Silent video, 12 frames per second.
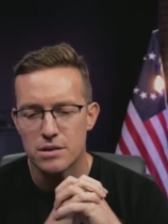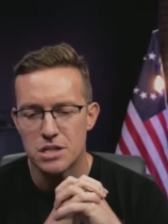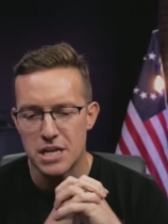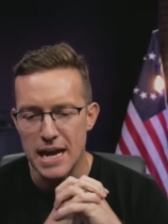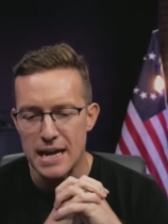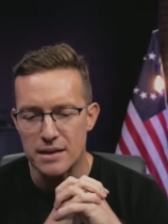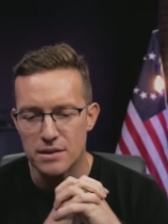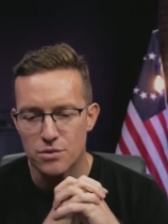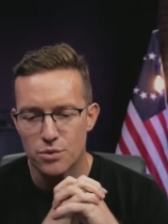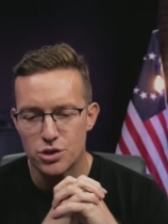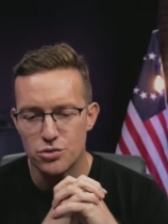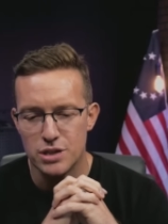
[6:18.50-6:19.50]
stand.
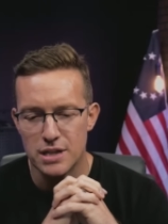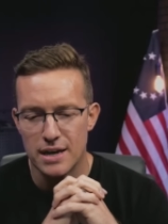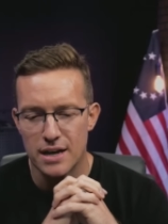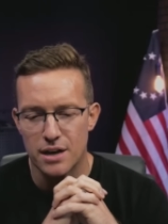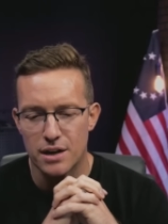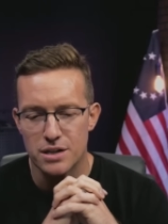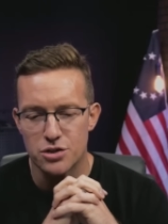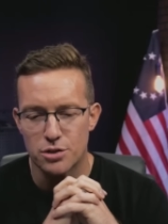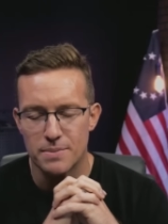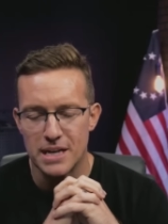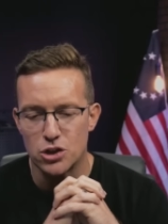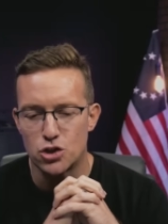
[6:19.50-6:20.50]
What you see there is
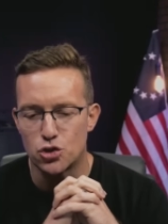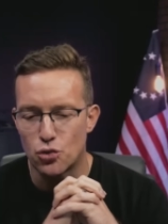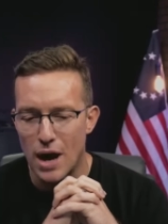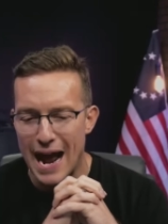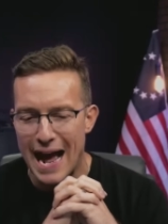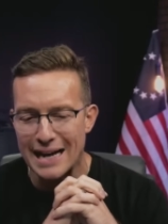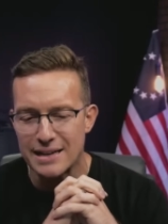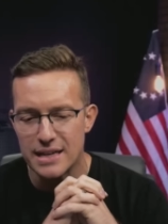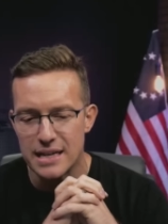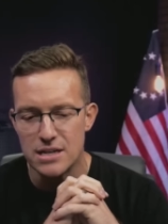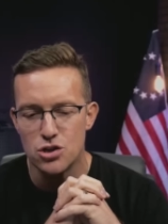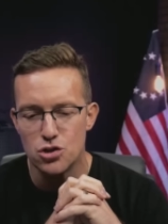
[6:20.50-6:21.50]
her being dragged
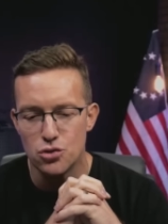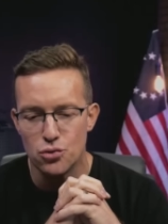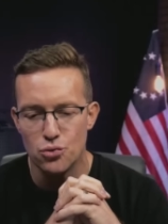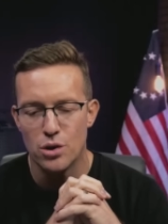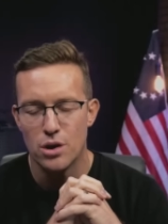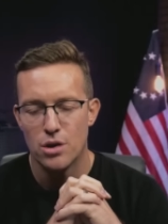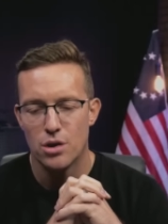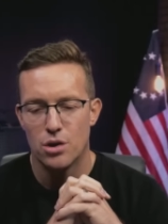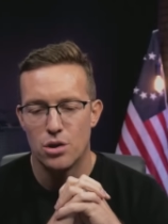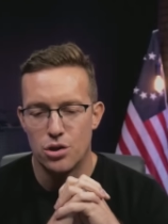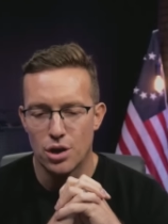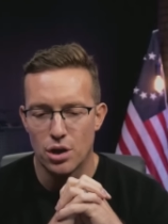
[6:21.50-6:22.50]
into
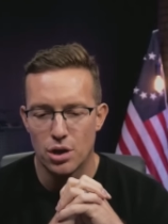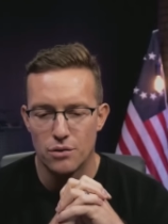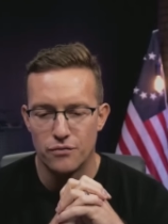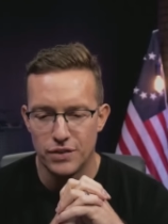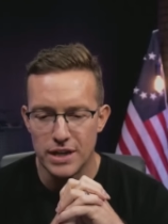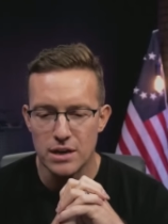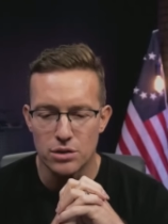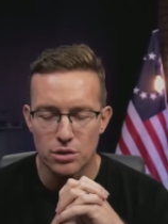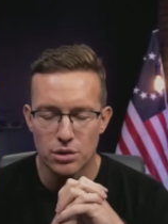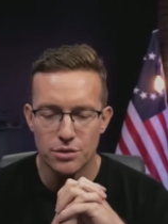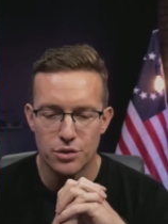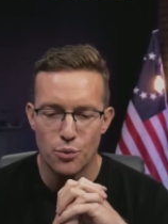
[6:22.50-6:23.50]
the
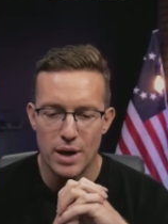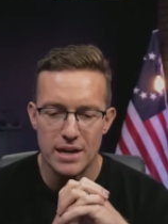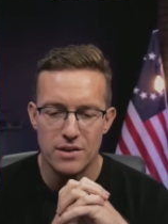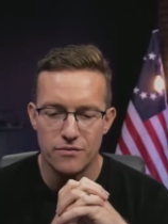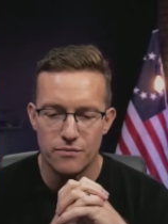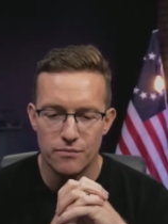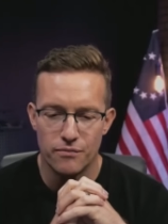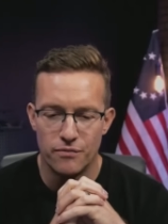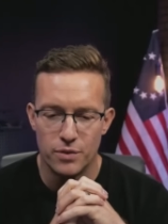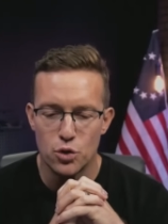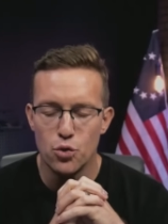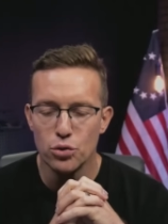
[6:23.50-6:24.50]
vehicle, the waiting
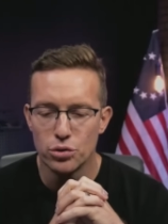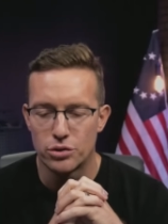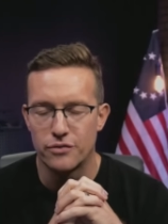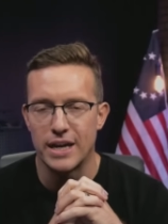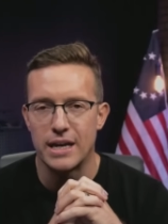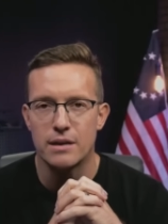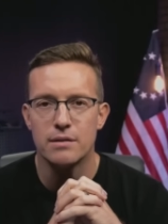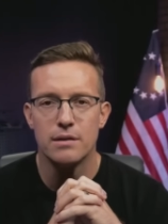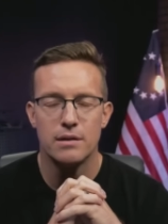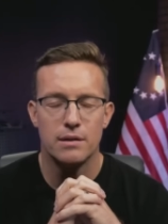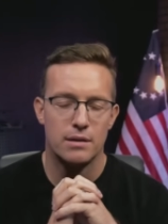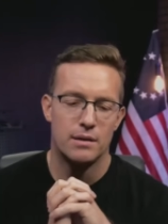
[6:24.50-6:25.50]
the cooler van,
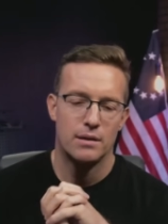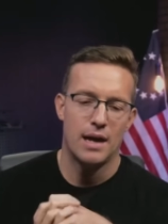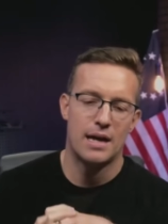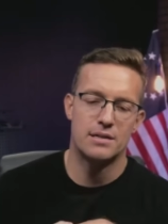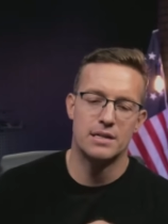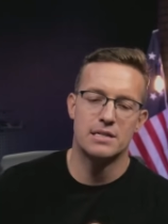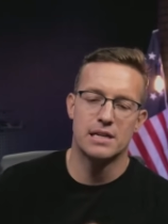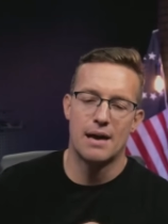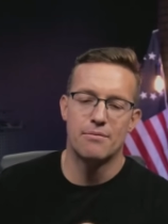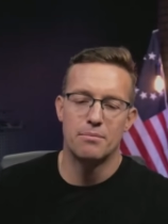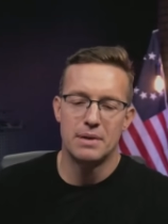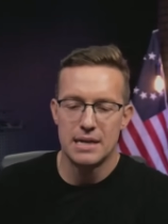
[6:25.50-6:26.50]
as a
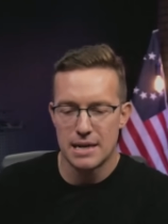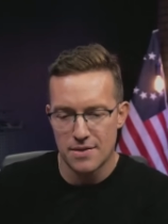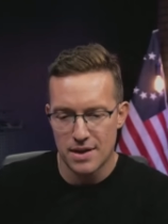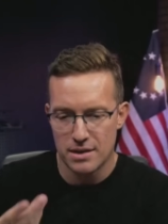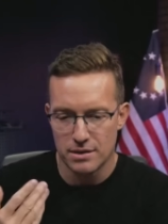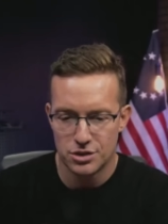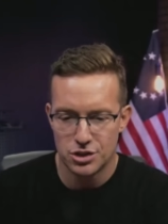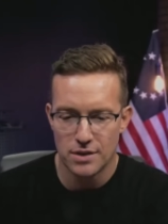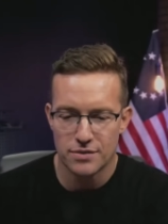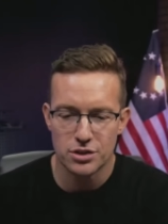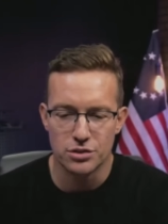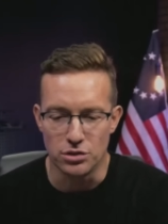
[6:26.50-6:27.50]
slab of meat, and then she
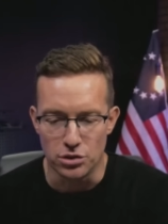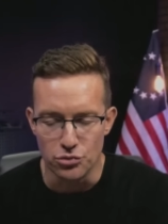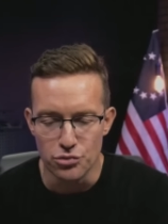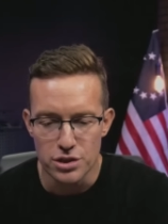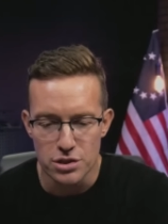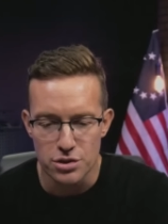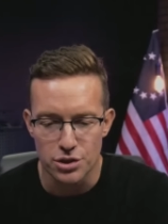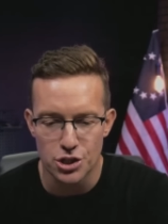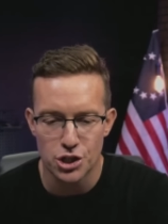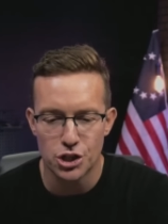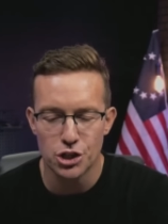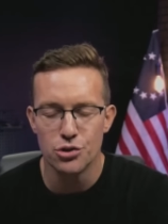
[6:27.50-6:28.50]
actually loses her
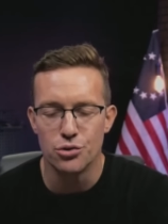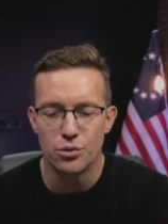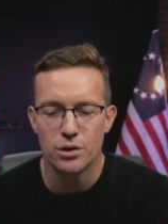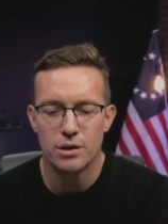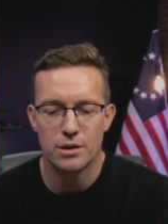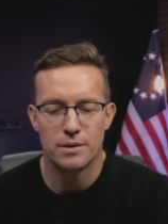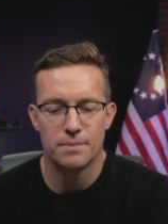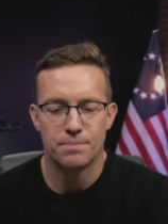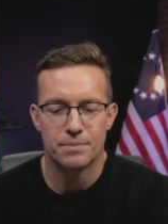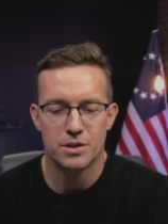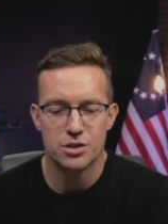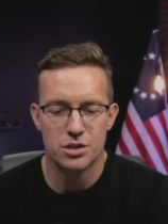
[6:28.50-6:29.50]
shoe.
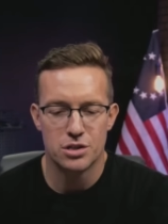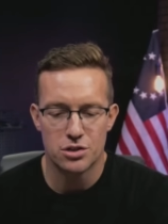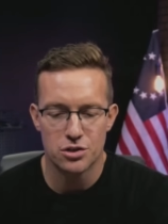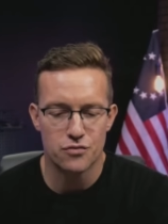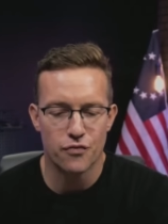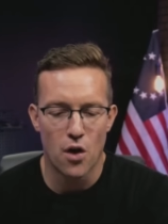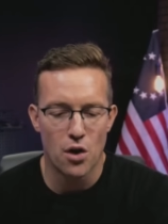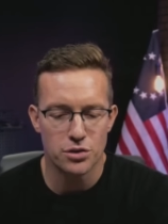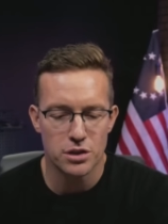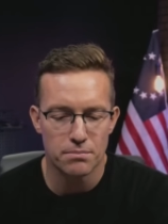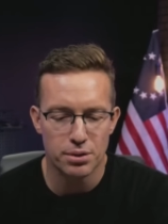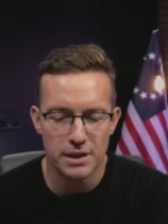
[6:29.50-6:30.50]
She just
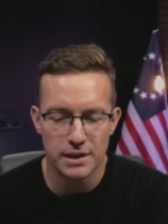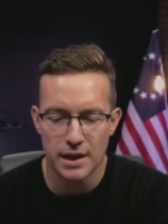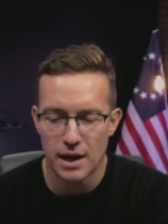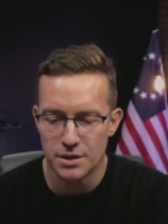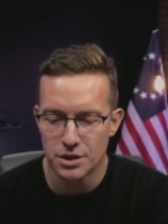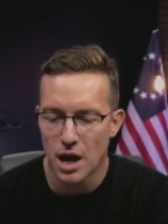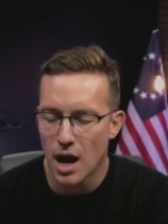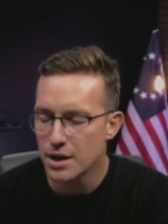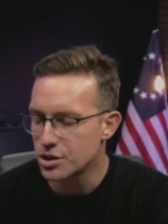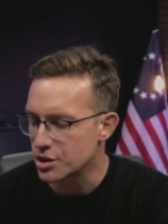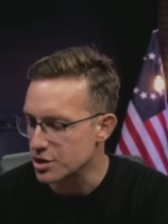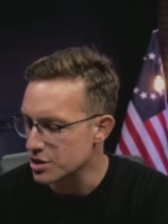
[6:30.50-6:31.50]
falls completely
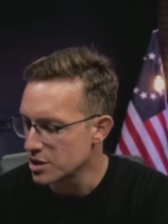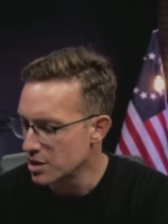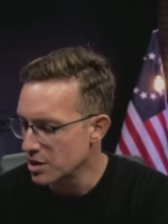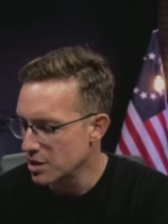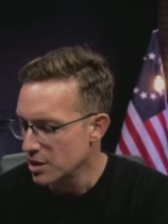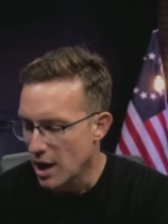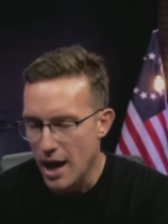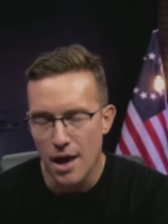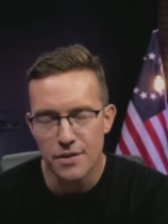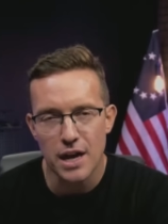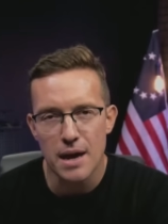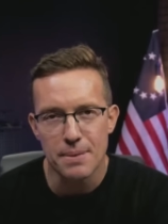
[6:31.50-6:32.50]
unconscious.
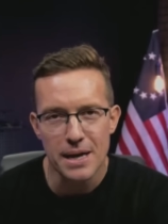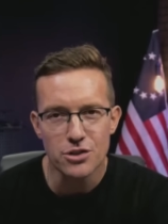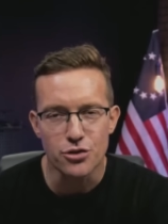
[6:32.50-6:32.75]
On the campaign